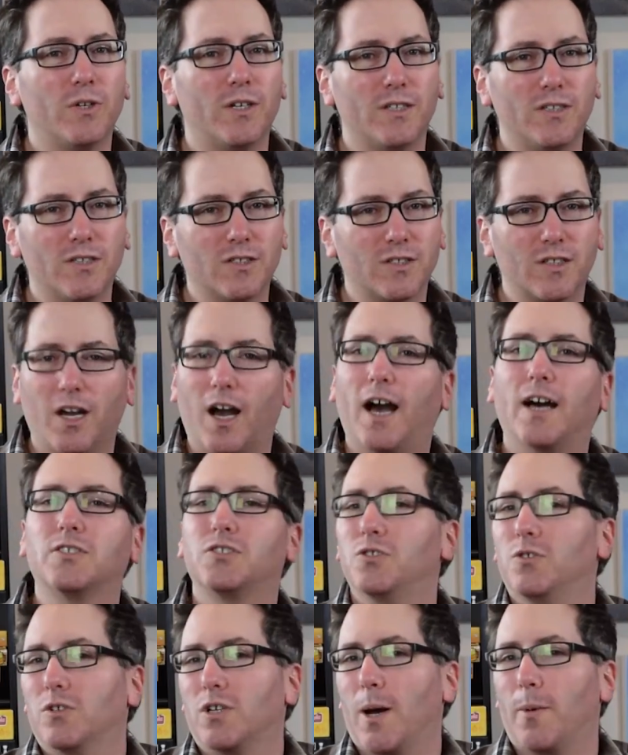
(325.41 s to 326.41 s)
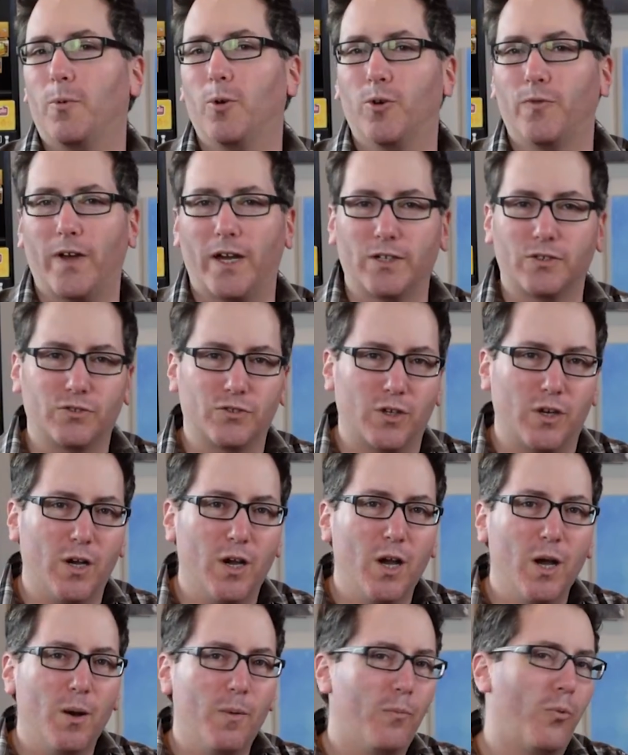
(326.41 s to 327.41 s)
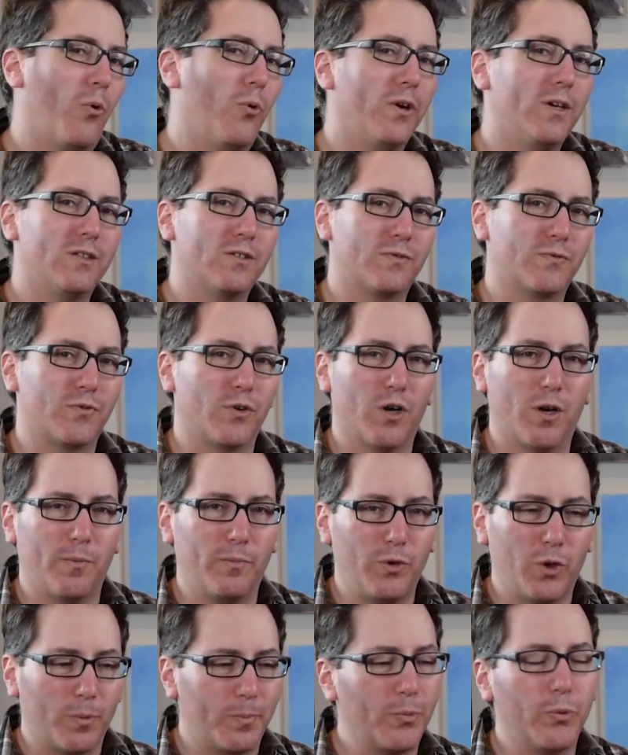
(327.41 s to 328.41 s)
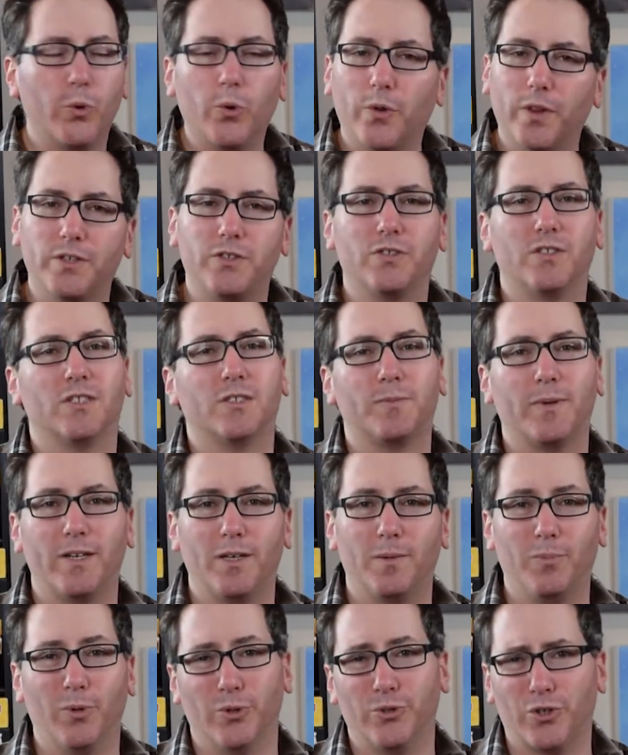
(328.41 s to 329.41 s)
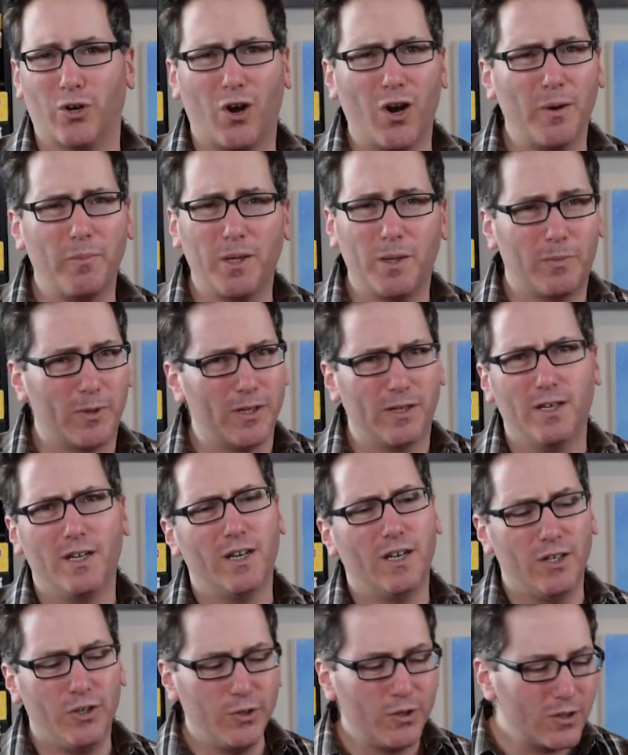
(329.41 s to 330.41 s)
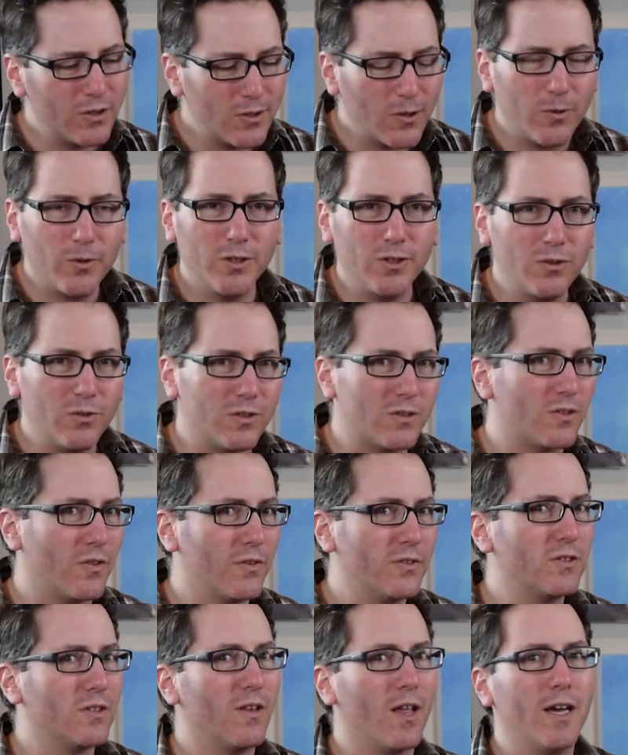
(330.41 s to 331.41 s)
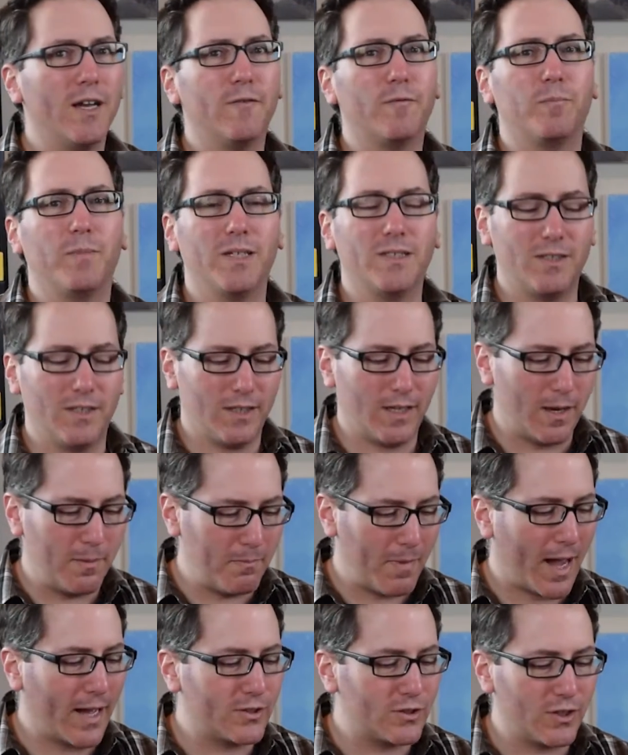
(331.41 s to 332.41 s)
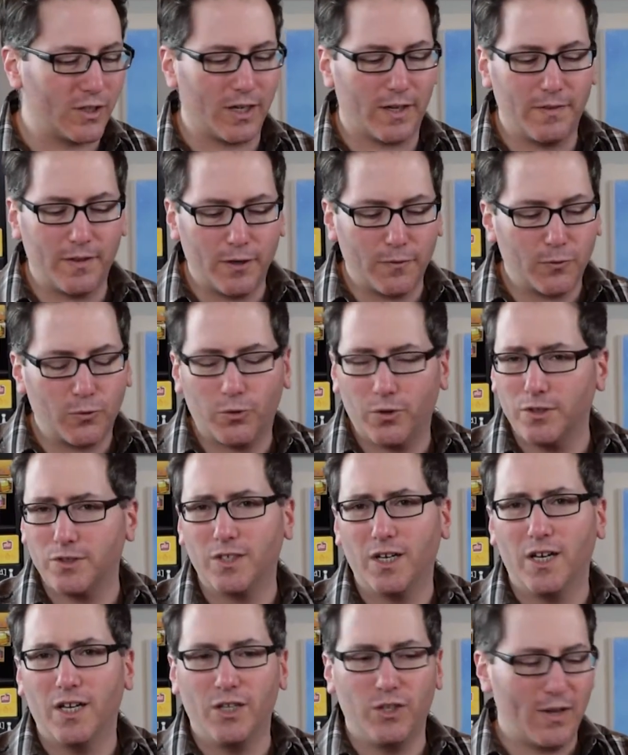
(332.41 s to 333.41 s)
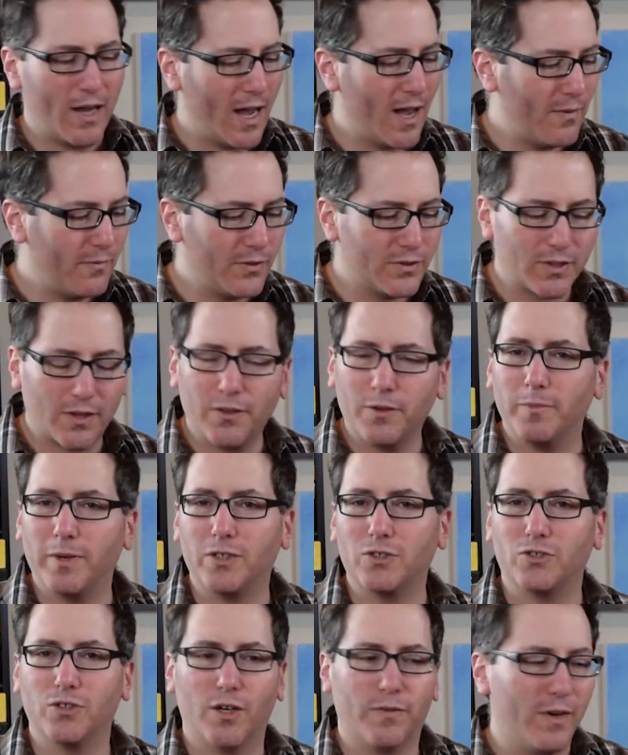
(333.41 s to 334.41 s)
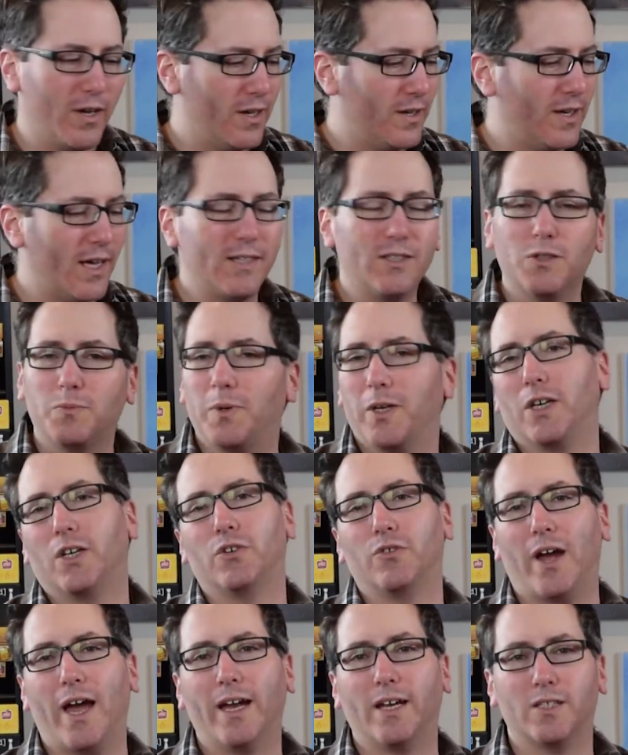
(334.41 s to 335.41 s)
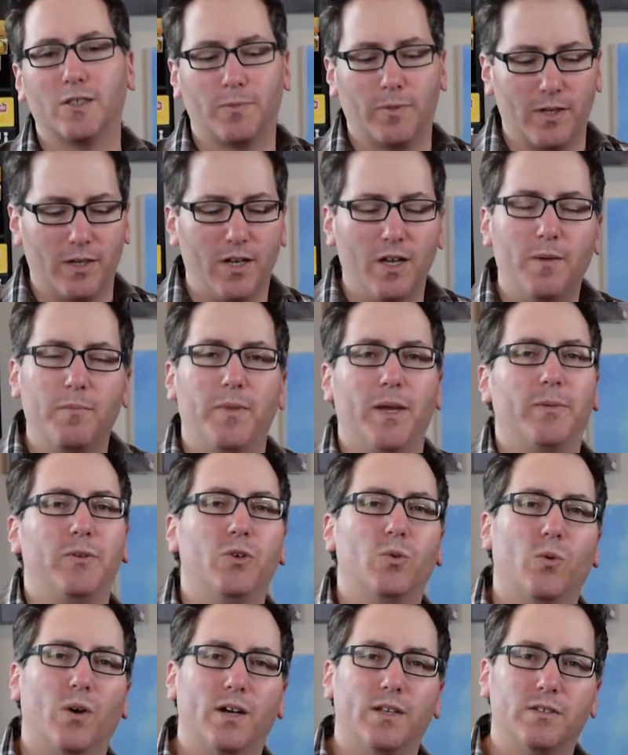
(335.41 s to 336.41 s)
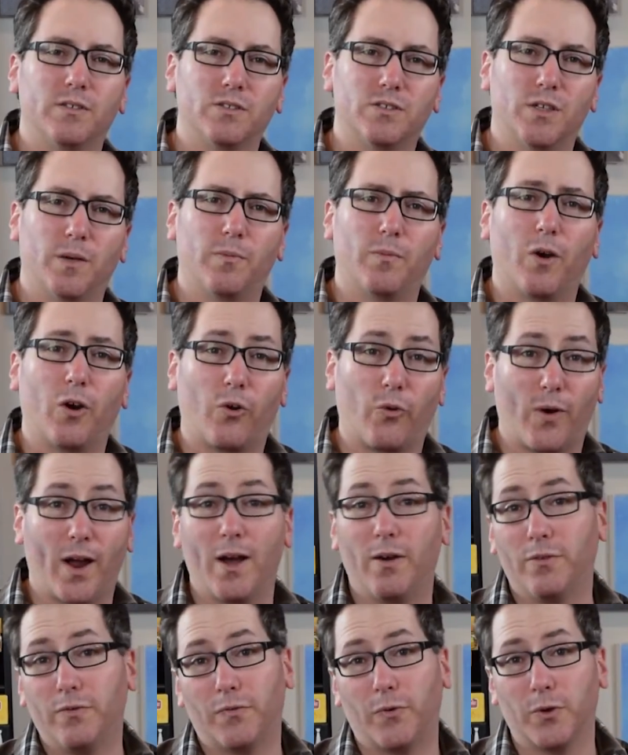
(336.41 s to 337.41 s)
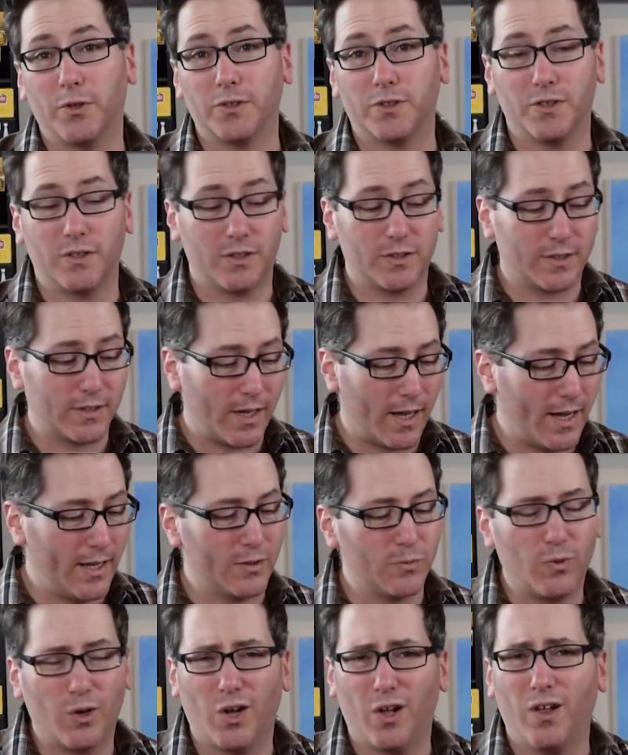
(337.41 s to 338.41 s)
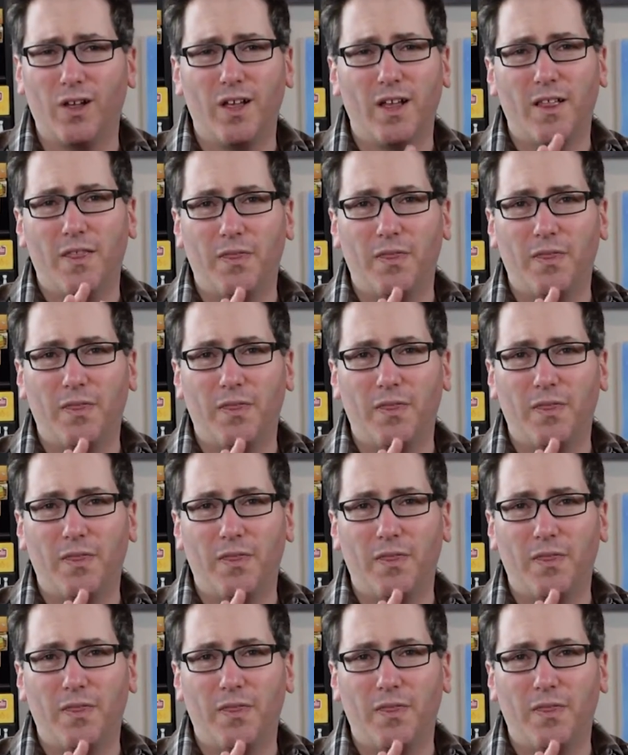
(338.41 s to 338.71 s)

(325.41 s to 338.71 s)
It just costs you a couple of extra points from your pool that you can spend to build your army, but you could totally do it. So there's a lot of mixing and matching. And then of course you have this other mixture of not just picking dragons, but maybe you want some ground forces as well.